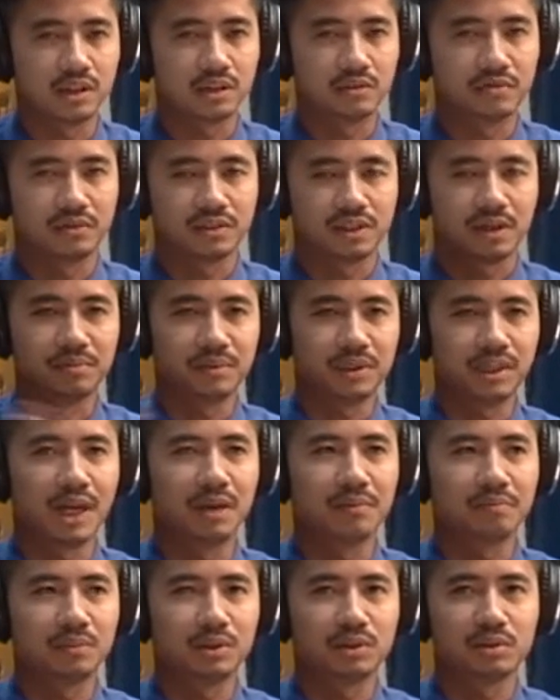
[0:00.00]
If something
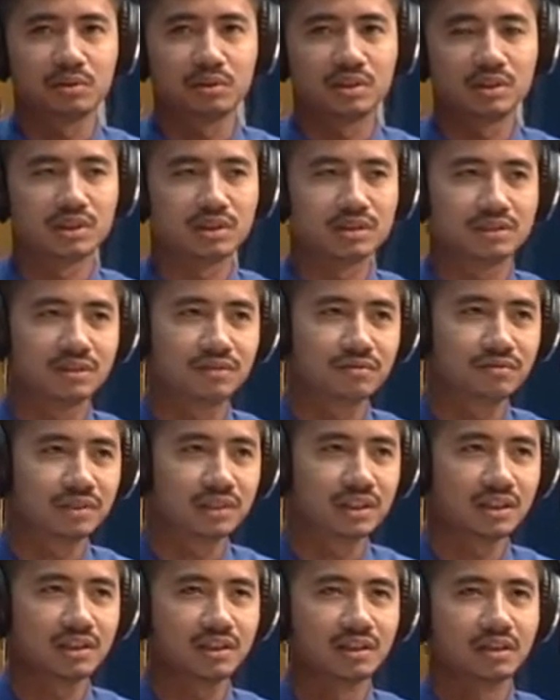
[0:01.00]
happen to the
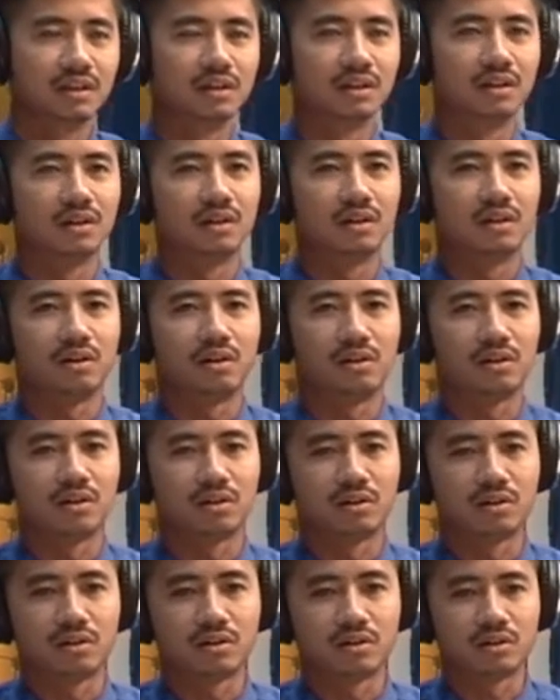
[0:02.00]
server
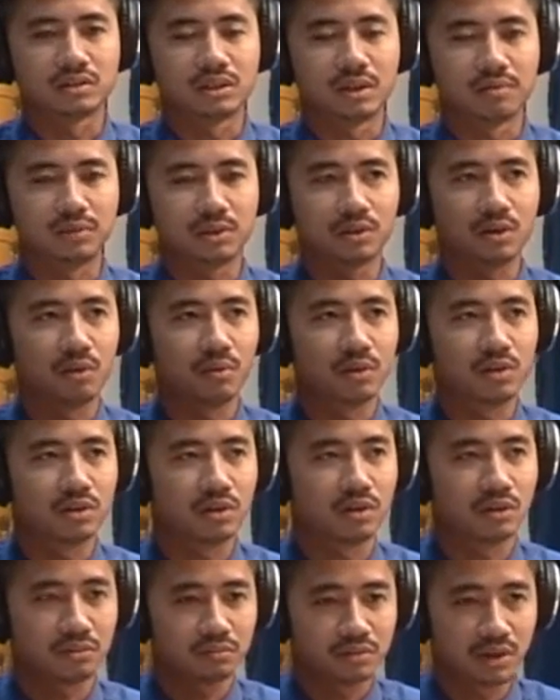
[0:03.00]
or something wrong with
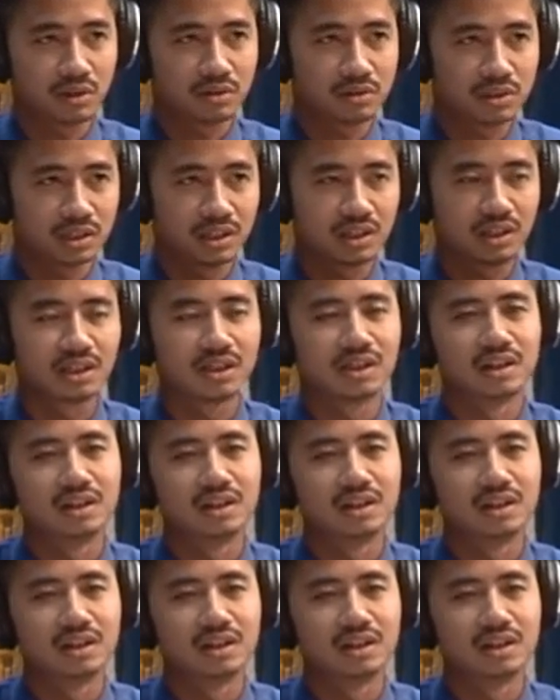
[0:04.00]
your browser,